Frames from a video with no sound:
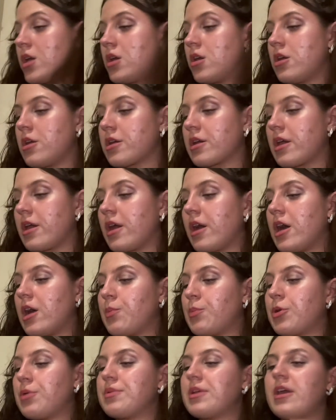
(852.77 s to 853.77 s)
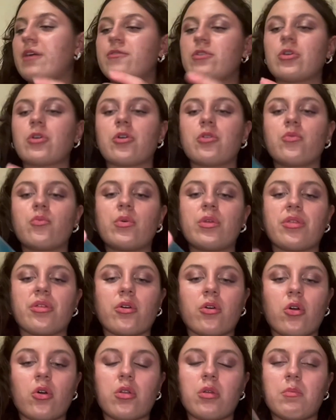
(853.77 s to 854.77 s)
Okay, I'll probably have to go with
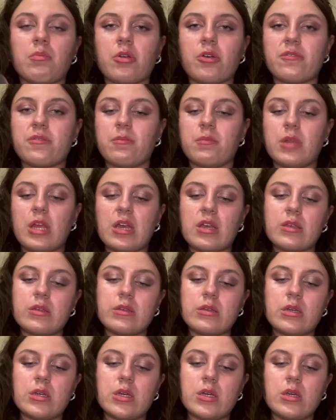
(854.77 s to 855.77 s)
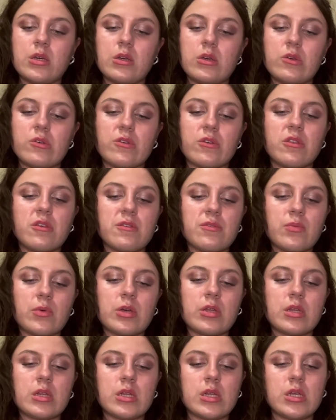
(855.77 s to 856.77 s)
Cotton Blossom next. So this
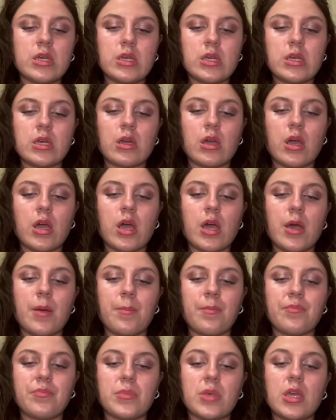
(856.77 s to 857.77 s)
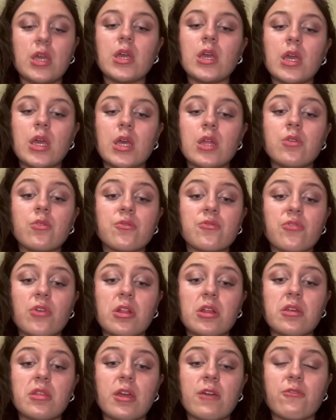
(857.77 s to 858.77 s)
one um in
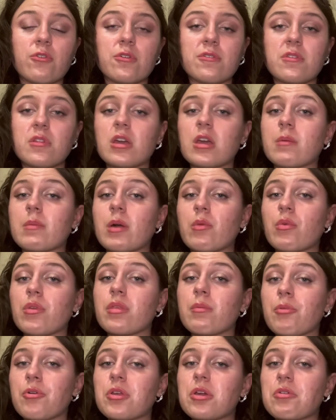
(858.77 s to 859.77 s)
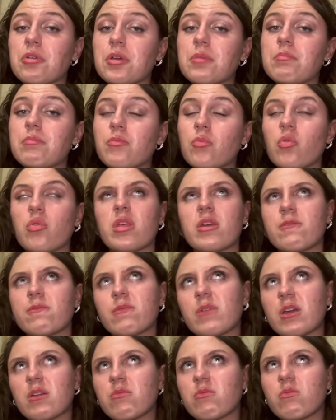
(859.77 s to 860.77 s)
australia they've recently come out with a body cream or they've
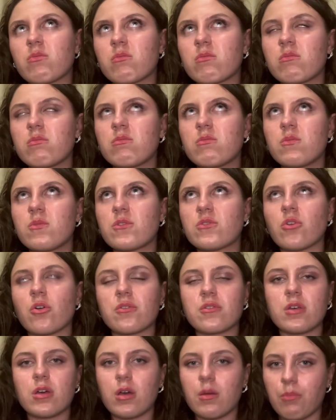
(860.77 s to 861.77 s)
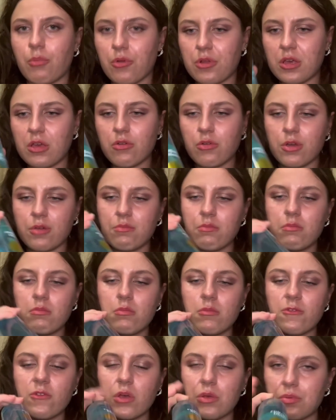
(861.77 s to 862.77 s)
like stocked a body cream
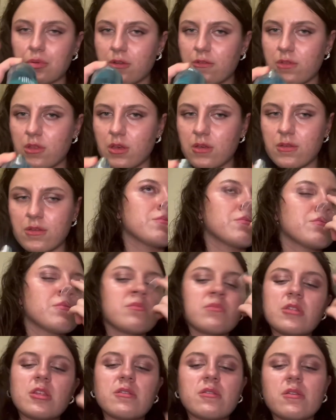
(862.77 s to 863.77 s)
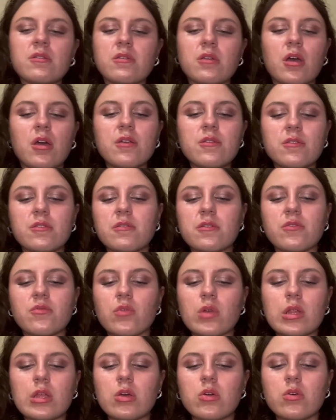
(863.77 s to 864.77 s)
version of this this is nice this is
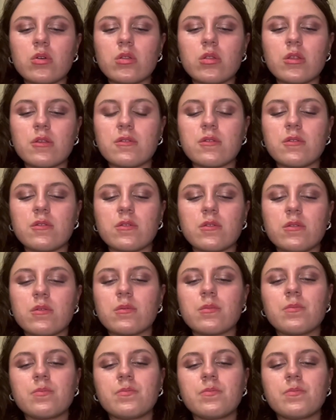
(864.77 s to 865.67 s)
really good this is